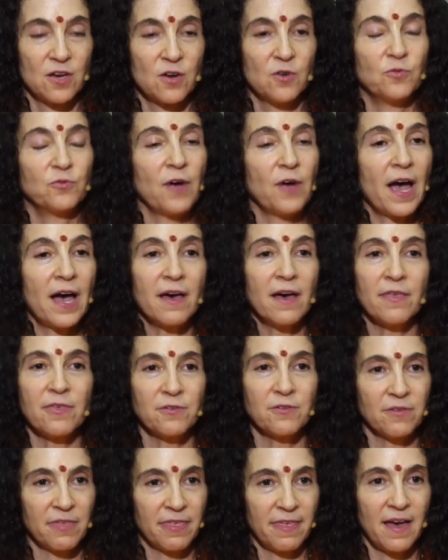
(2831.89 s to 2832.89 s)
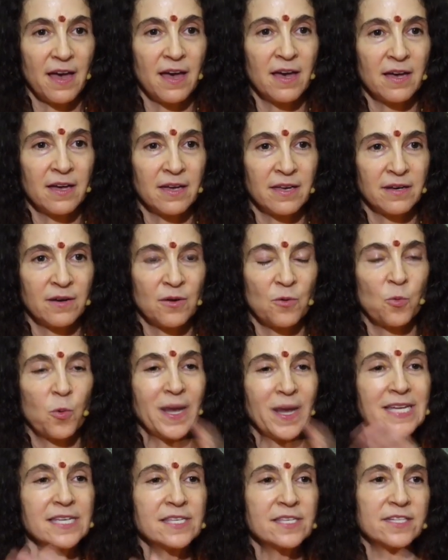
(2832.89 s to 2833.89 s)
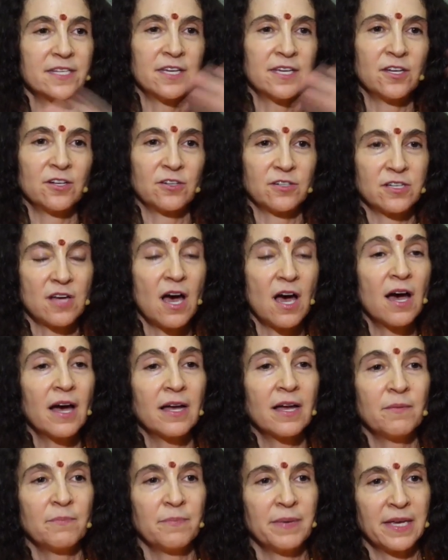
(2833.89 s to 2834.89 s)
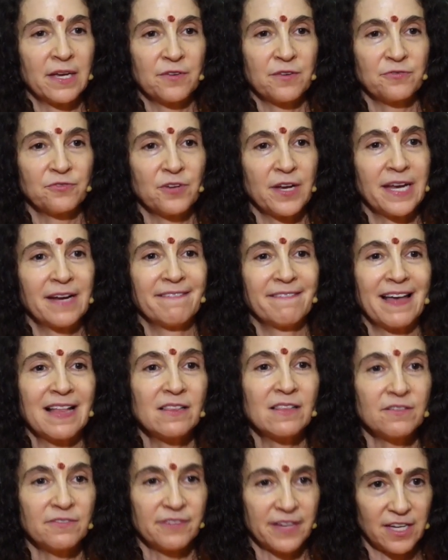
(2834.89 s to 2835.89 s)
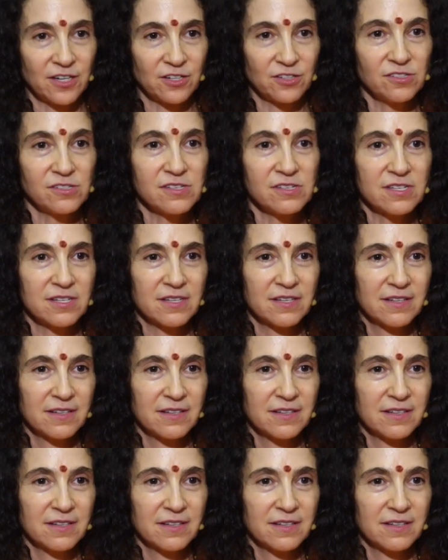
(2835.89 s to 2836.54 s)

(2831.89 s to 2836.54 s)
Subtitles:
rather than wasting your time being afraid of elevators,